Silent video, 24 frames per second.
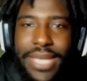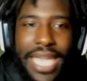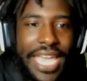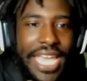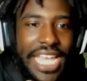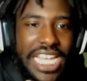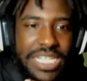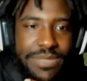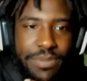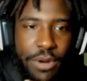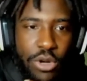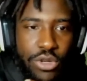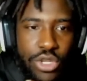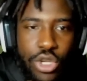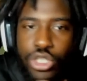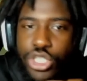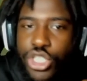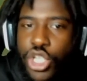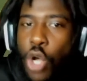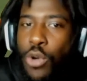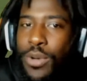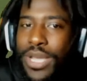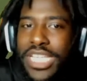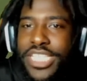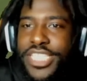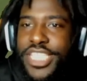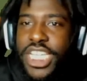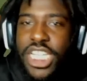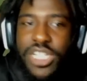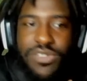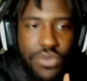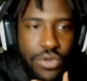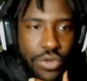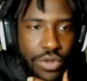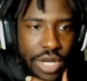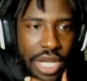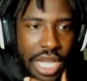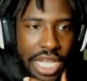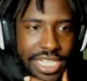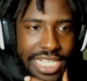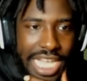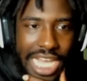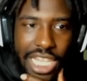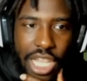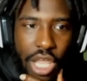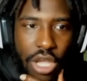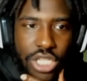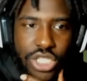games, bro. You choke in general.
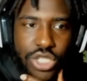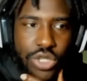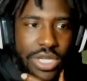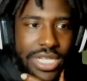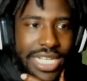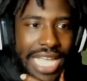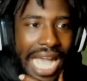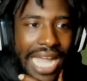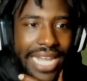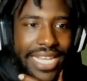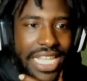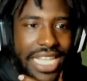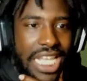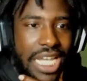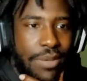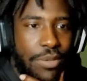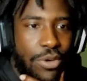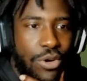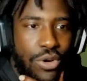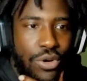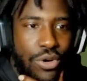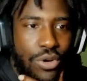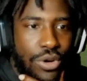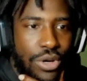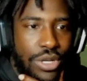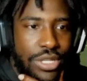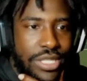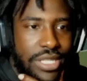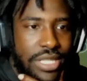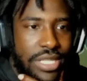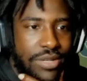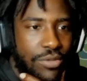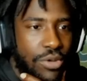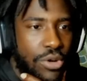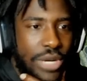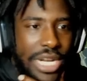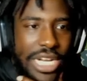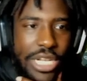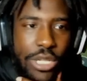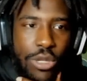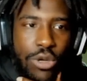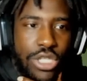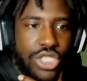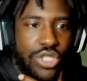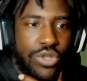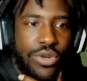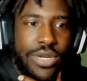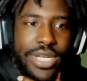Y'all lost to the goddamn. What did he
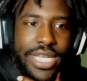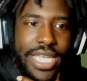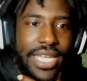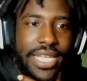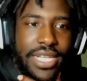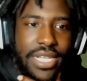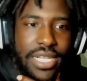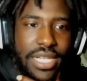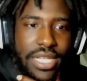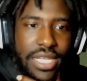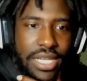lose to again?